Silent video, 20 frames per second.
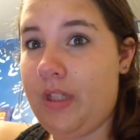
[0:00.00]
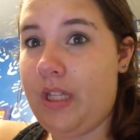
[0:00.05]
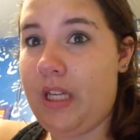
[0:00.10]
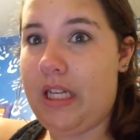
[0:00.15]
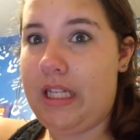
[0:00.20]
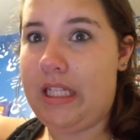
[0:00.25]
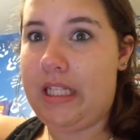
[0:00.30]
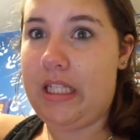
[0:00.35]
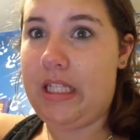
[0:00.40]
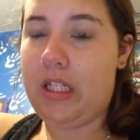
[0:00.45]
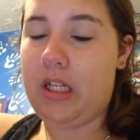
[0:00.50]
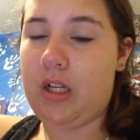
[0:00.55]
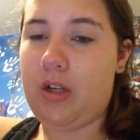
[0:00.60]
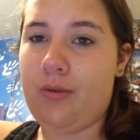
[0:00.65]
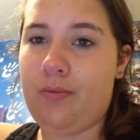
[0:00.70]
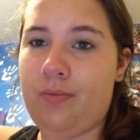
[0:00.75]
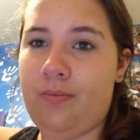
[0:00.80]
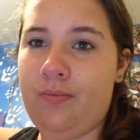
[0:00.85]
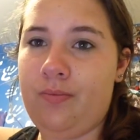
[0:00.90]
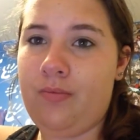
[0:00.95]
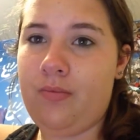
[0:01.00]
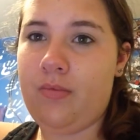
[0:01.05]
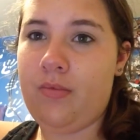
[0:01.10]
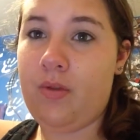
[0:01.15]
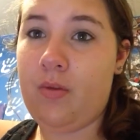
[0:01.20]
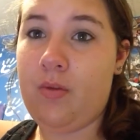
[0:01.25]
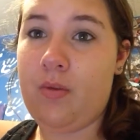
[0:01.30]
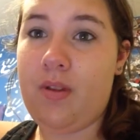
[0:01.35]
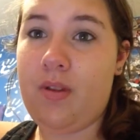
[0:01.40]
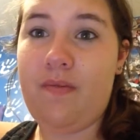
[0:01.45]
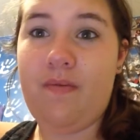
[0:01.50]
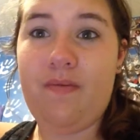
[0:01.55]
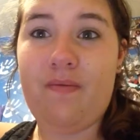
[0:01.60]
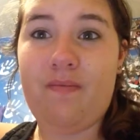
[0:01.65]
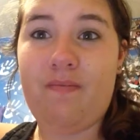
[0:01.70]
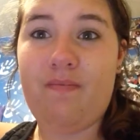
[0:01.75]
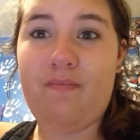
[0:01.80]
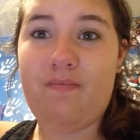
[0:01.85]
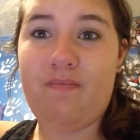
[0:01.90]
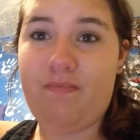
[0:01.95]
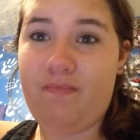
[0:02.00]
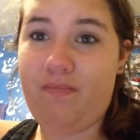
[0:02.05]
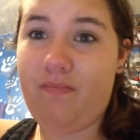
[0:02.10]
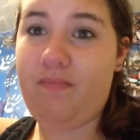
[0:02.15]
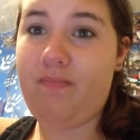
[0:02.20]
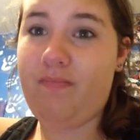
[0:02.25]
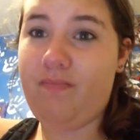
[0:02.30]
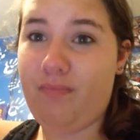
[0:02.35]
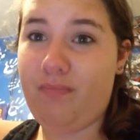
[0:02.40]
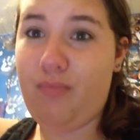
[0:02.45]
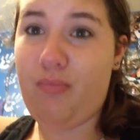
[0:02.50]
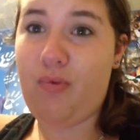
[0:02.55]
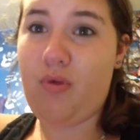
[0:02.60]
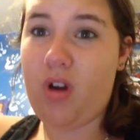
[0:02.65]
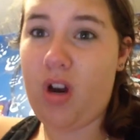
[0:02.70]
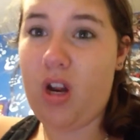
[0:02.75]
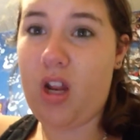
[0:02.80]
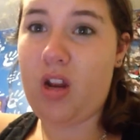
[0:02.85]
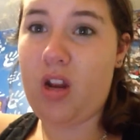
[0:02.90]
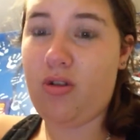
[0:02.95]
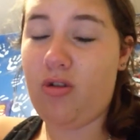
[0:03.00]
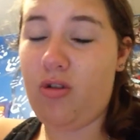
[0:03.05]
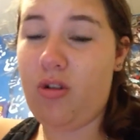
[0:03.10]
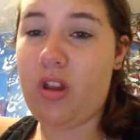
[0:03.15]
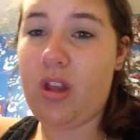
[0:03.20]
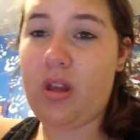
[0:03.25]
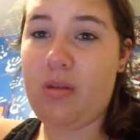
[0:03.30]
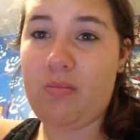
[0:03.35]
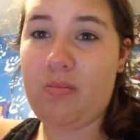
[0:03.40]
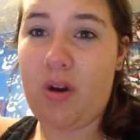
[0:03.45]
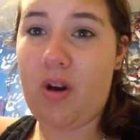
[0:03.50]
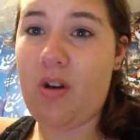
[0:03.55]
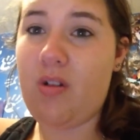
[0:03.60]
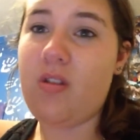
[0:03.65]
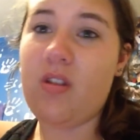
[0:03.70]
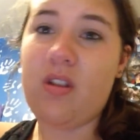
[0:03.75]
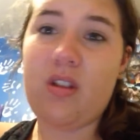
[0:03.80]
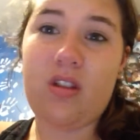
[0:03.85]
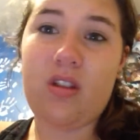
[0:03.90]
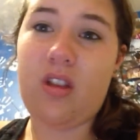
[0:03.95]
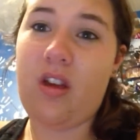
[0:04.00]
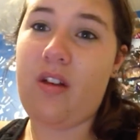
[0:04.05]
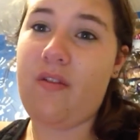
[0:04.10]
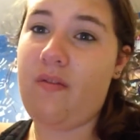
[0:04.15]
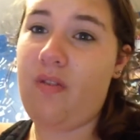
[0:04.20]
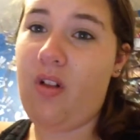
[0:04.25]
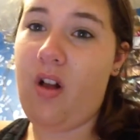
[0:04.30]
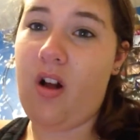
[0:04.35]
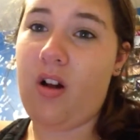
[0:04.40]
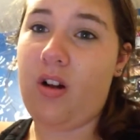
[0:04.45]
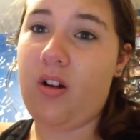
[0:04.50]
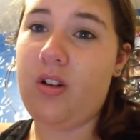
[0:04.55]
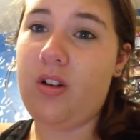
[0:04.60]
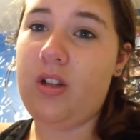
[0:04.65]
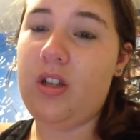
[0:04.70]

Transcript: Because, you know, there were some pretty interesting parts in that vlog.